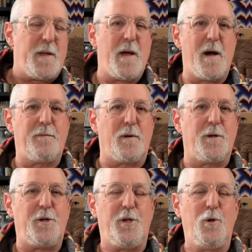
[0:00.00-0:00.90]
have a
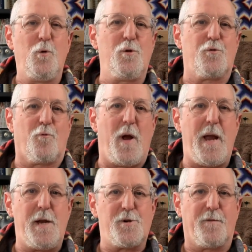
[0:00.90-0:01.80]
huge
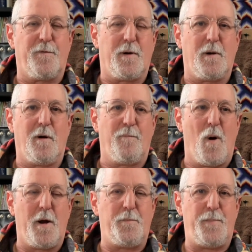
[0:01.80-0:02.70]
range of
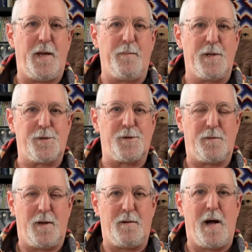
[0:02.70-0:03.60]
modern pigments
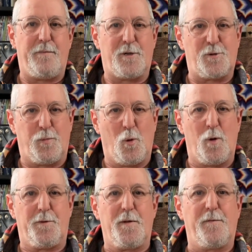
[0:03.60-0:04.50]
that I've
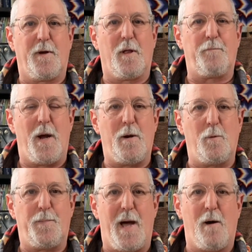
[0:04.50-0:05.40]
explored to develop my own
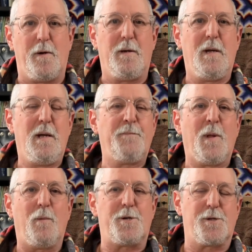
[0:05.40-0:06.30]
palette,
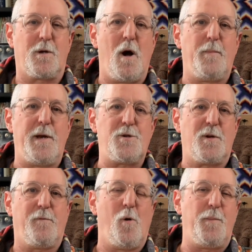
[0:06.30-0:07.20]
which is a combination
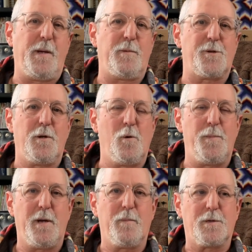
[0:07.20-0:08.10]
of old pigments and new
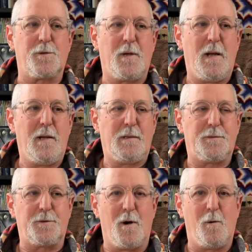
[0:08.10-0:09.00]
pigments.
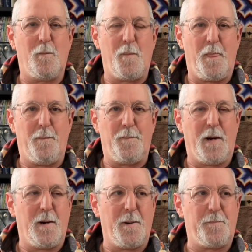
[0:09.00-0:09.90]
So
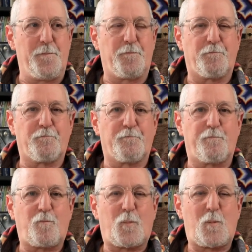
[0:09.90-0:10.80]
I'm
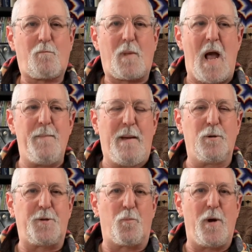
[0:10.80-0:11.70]

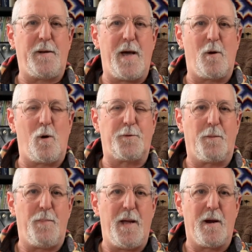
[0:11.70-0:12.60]
able to bring that all to
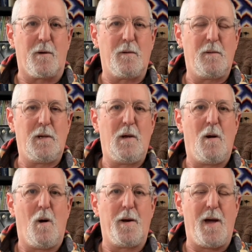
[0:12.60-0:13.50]
bear
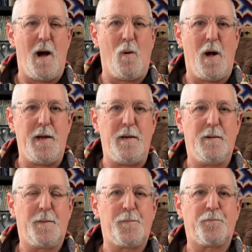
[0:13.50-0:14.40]
on how I
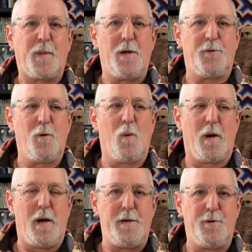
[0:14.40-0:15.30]
do what
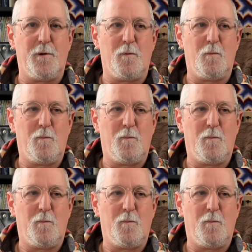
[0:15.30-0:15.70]
I do.